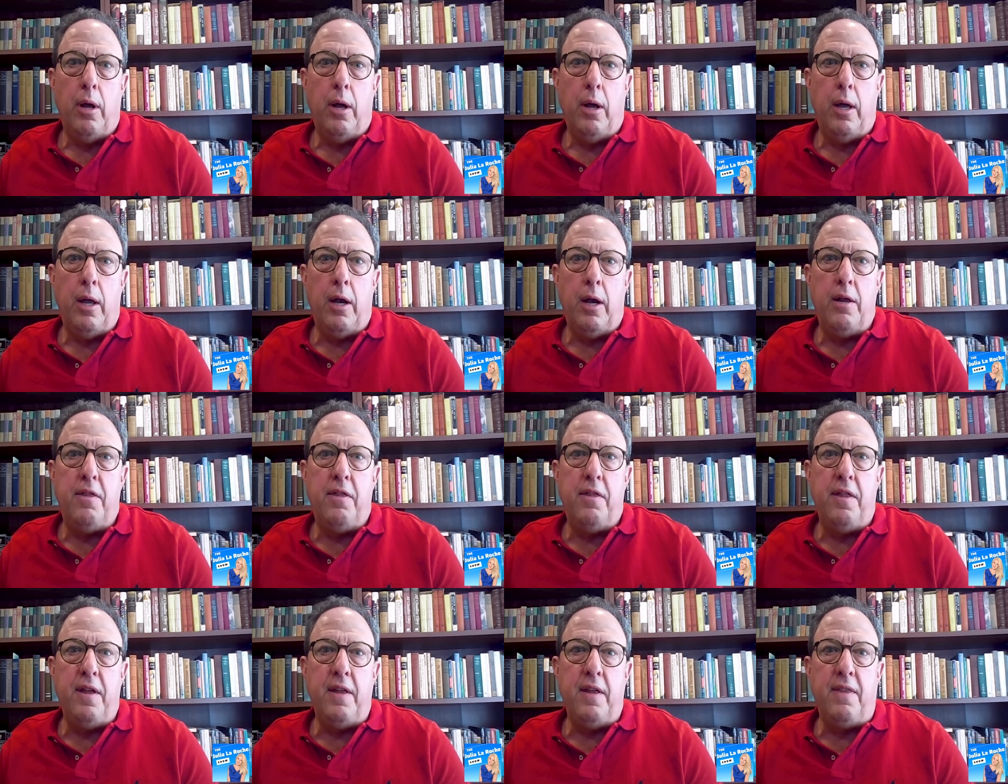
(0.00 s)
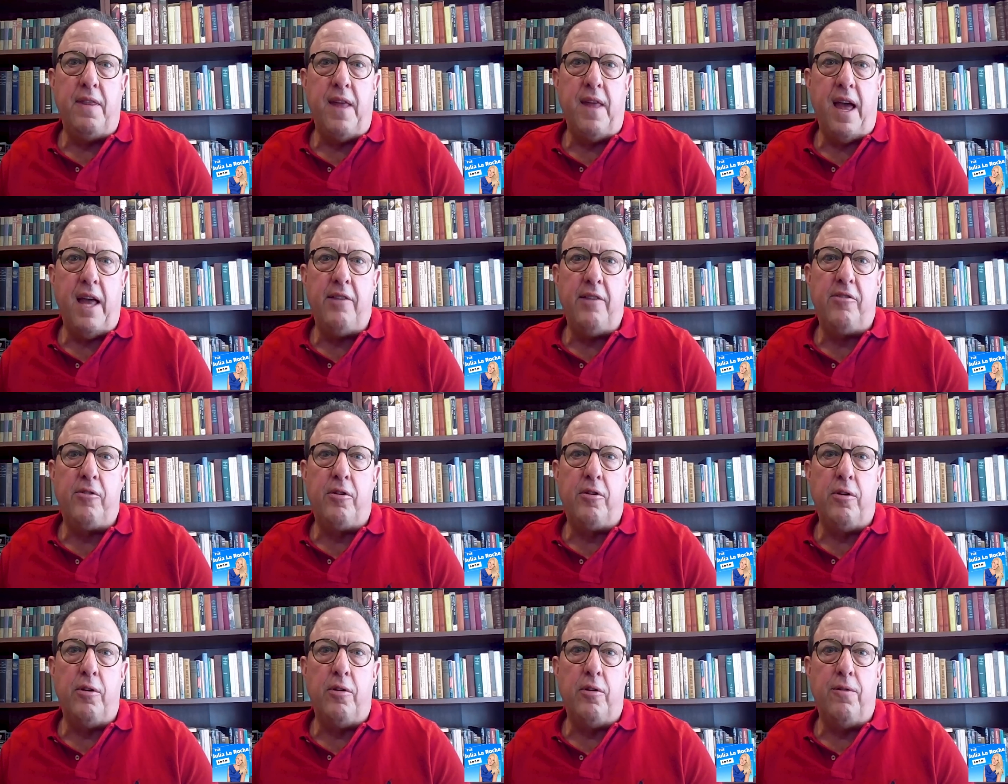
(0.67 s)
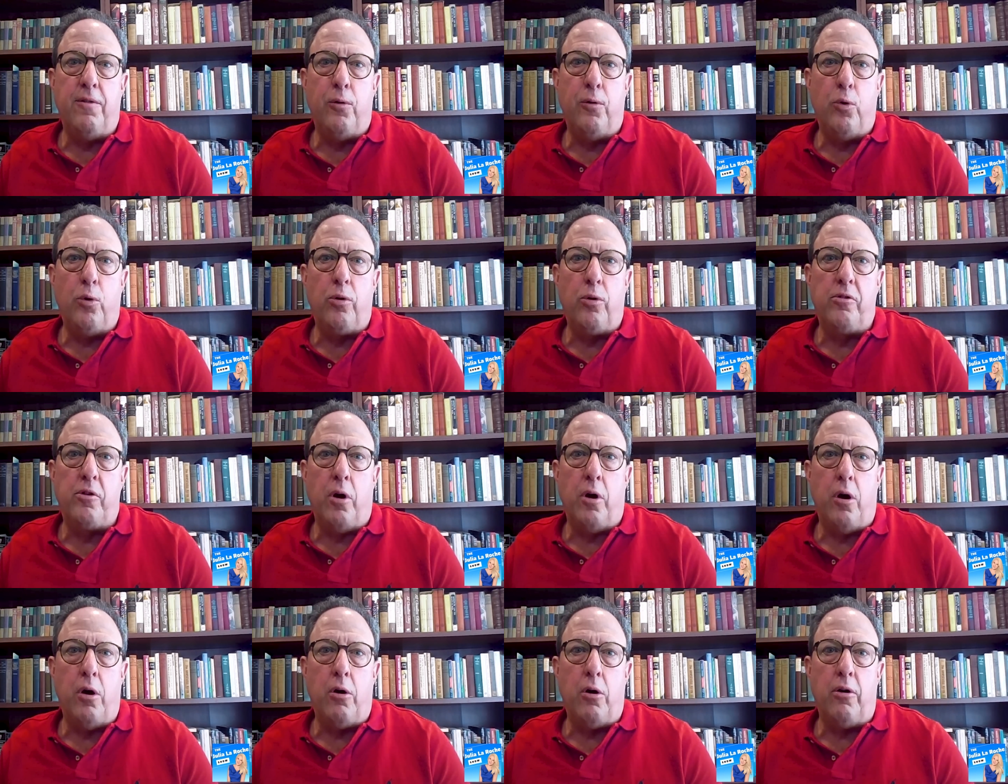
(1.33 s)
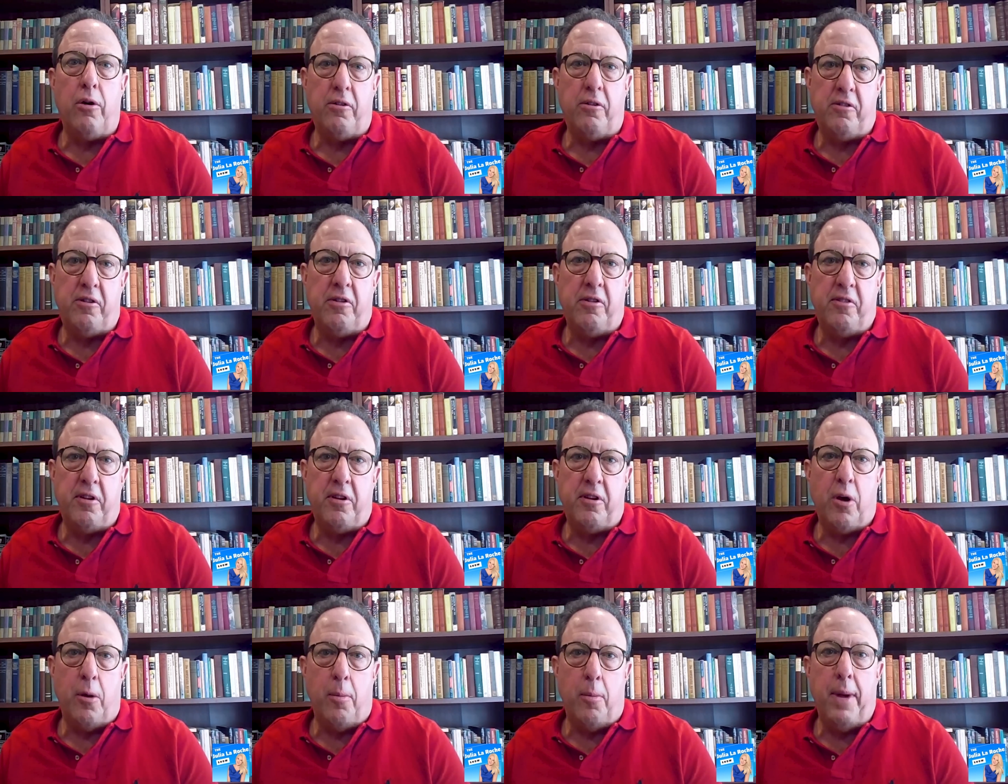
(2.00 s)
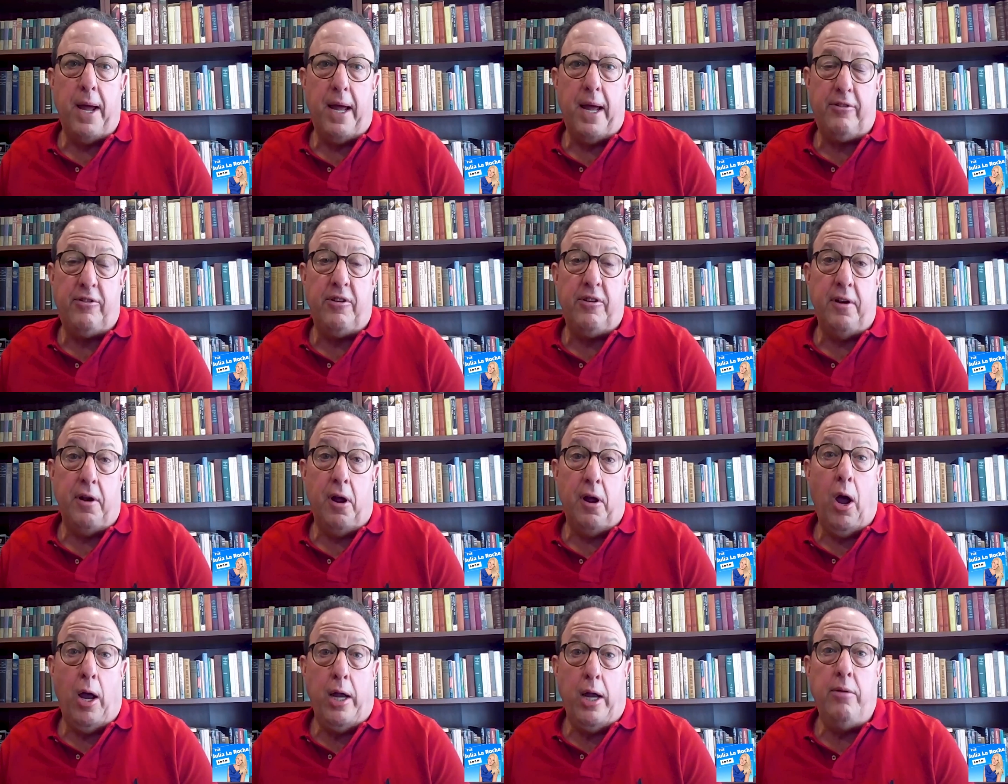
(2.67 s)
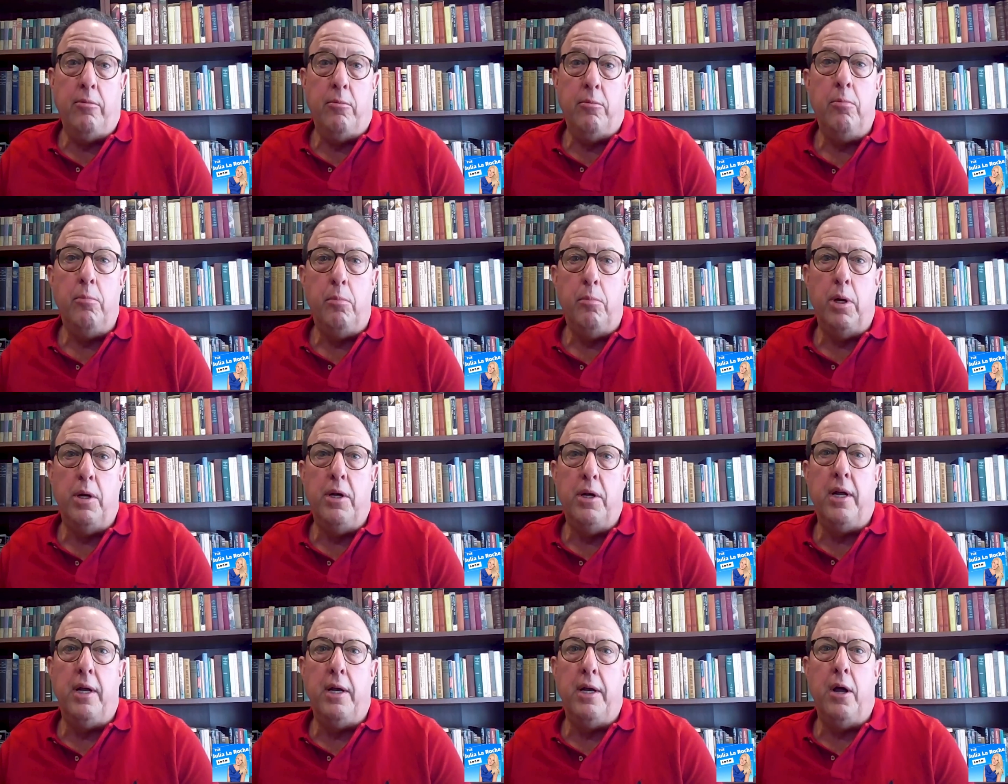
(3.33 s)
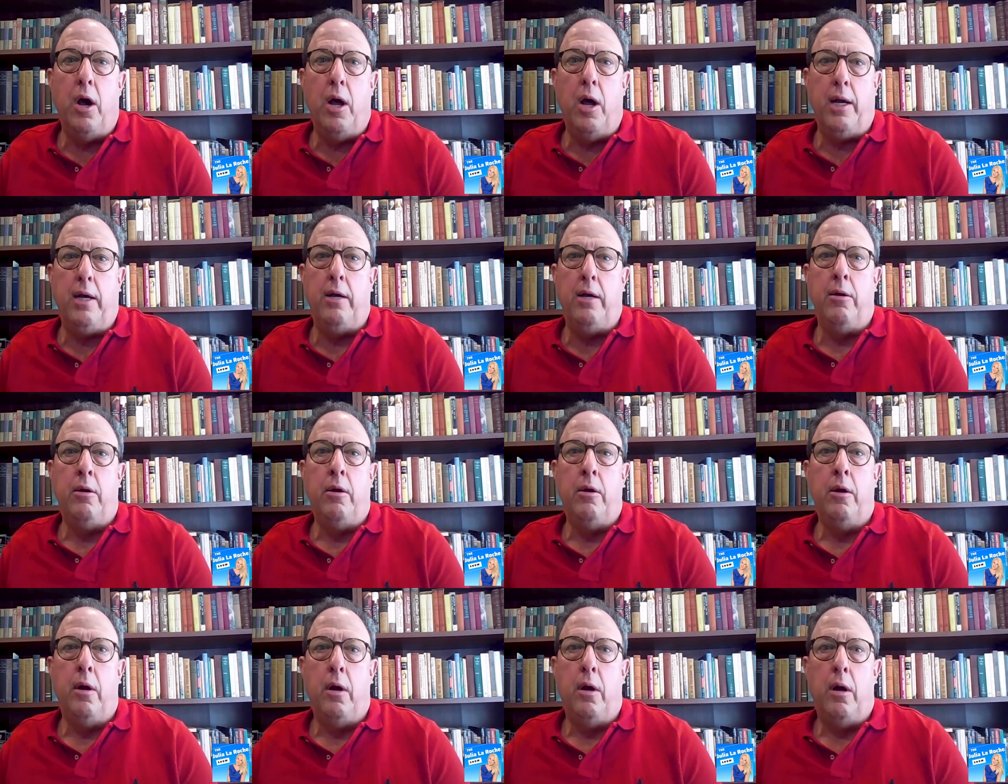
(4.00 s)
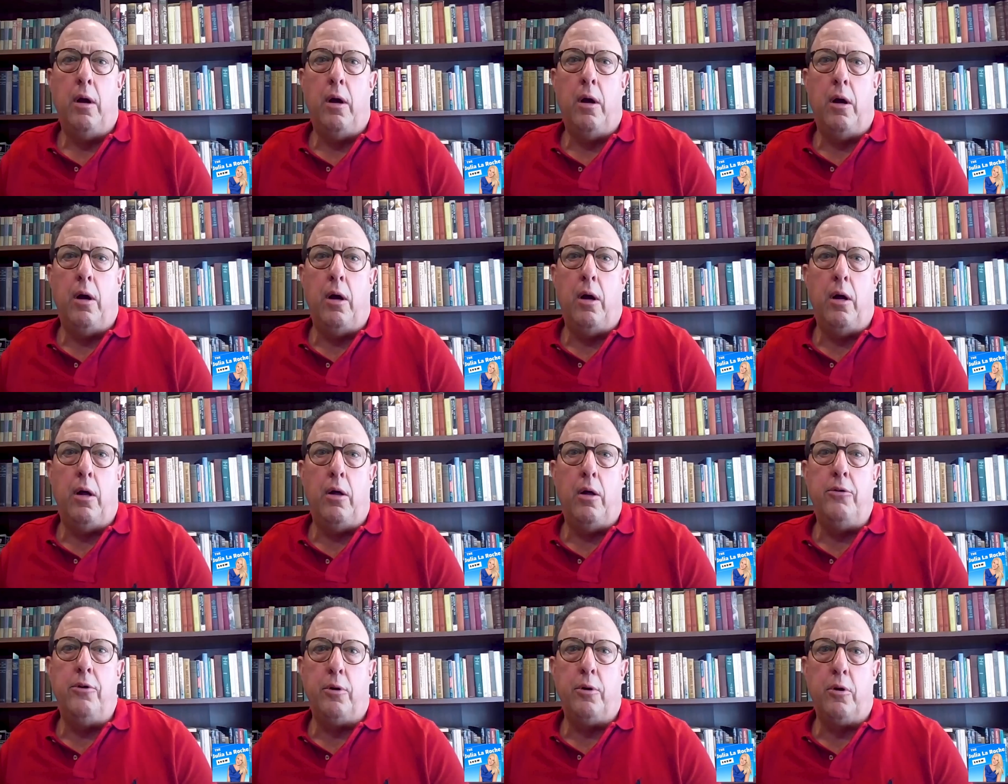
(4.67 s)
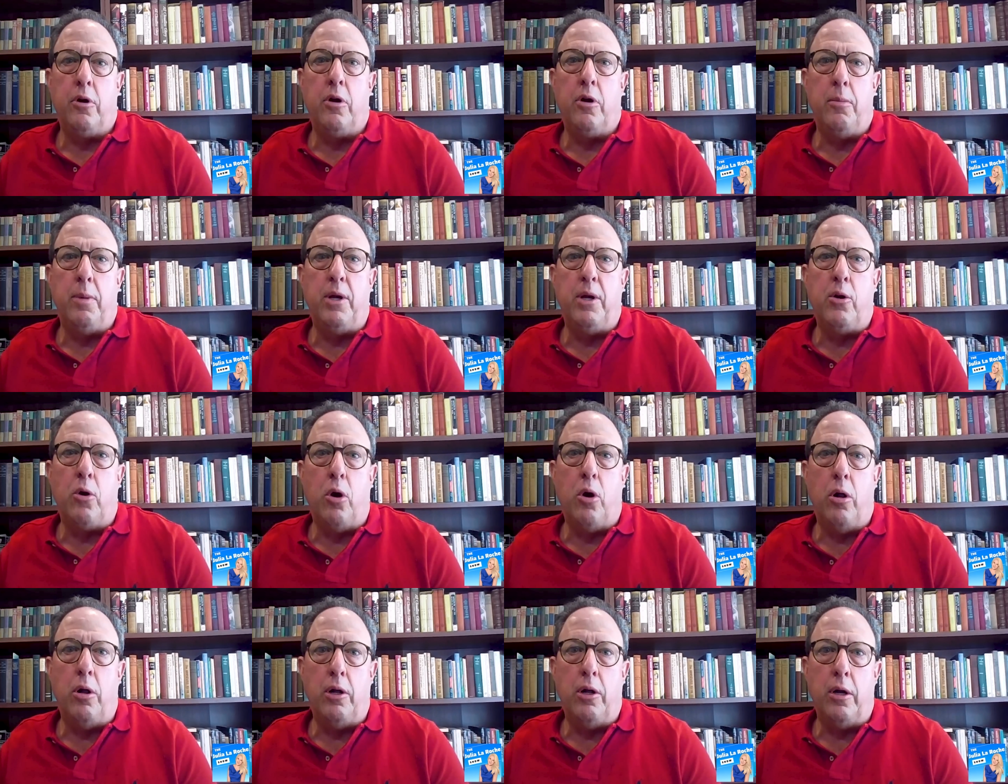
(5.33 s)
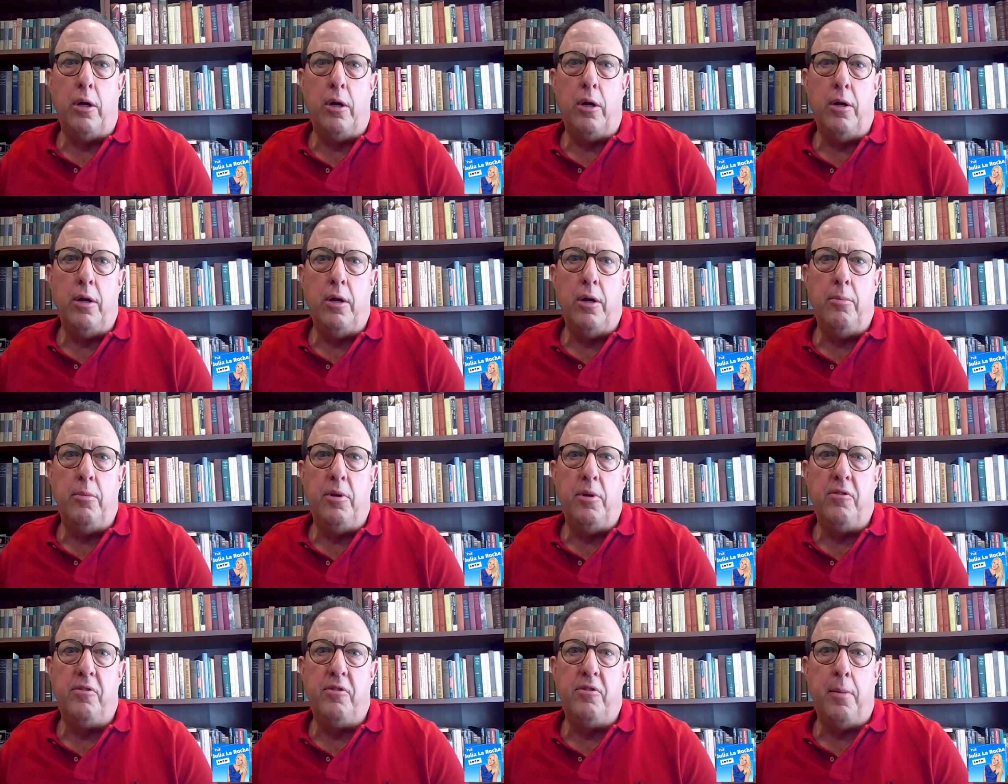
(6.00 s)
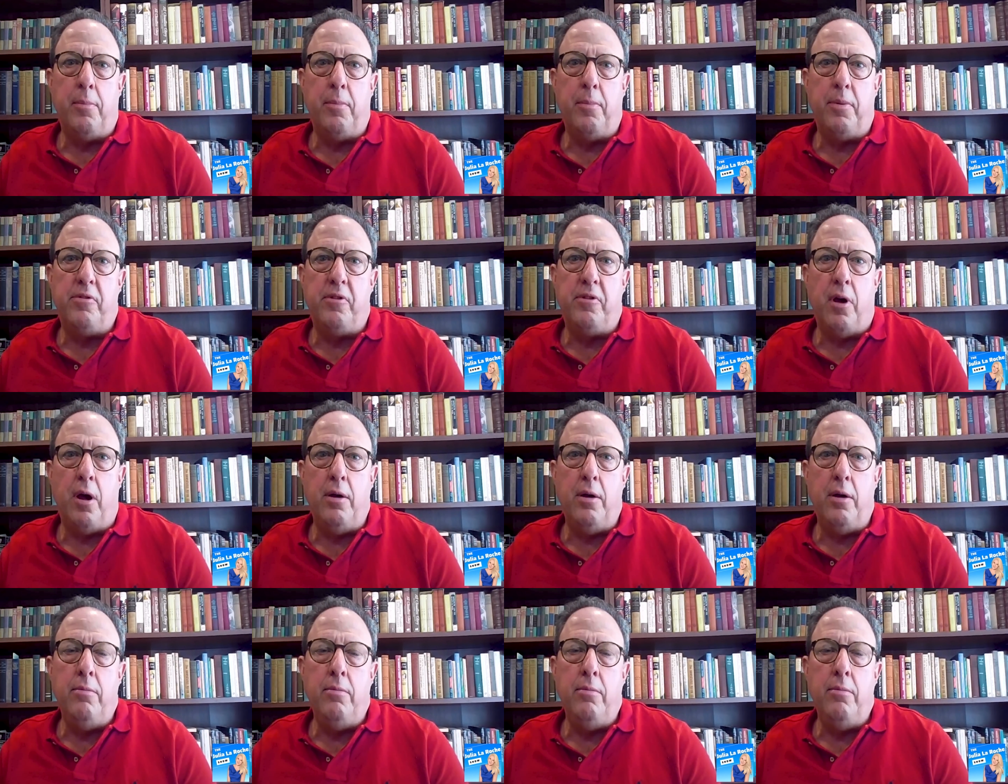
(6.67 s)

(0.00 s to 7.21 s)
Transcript: And I think that's going to force Congress, as they come back tonight, Monday night, they're going to be calling on him to step aside.